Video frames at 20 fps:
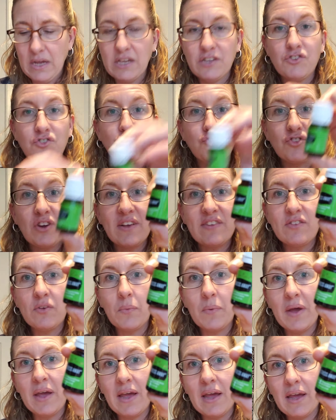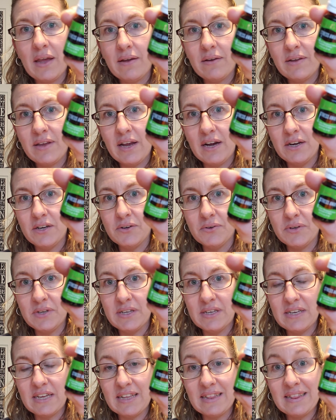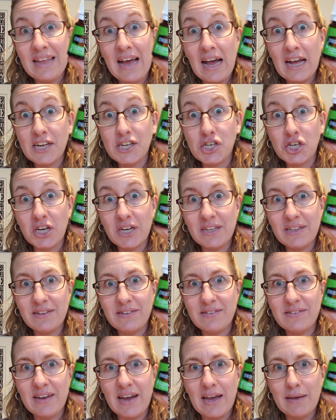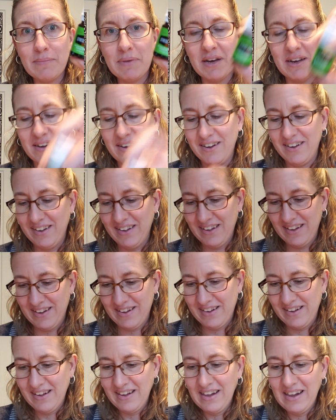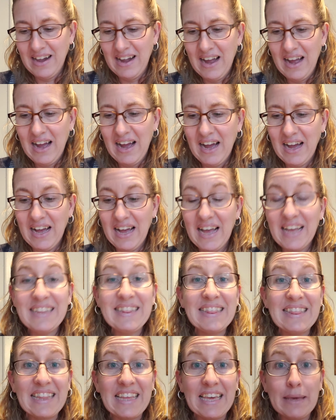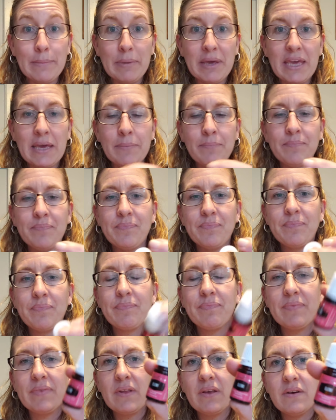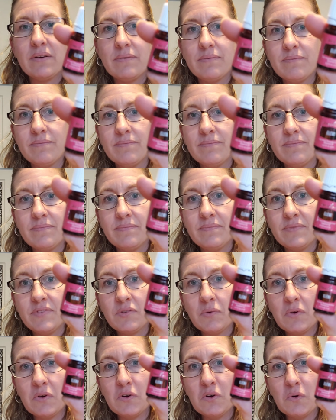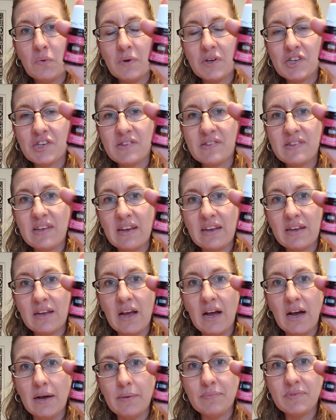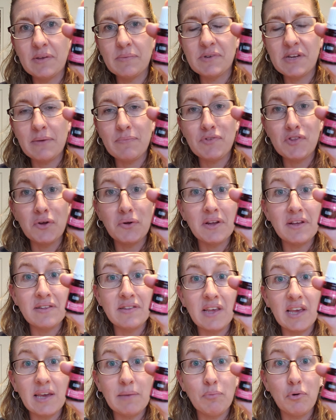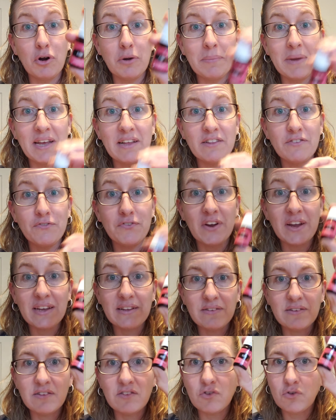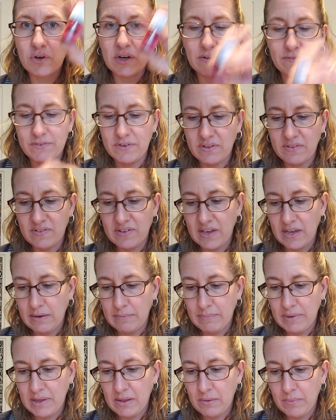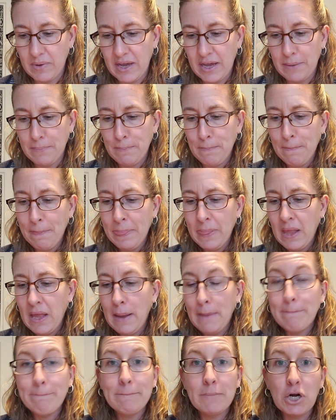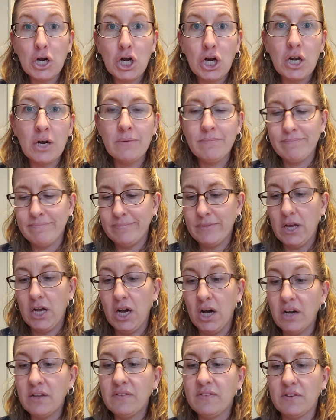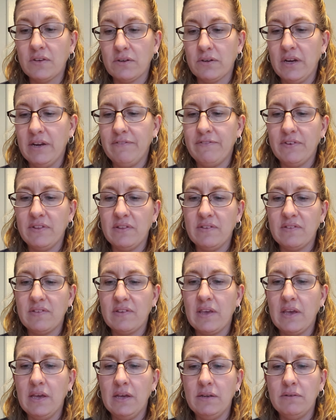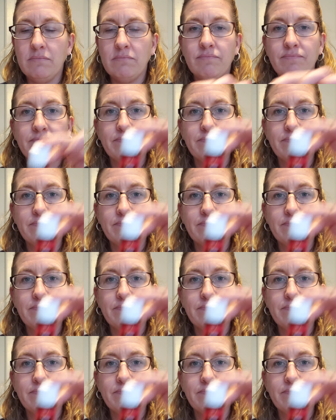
Stress Away, yeah, who didn't need that during this time, and Limi, so, which is sometimes known as a poor man's frankincense, great for the skin, by the way. Myrrh, also great for the skin.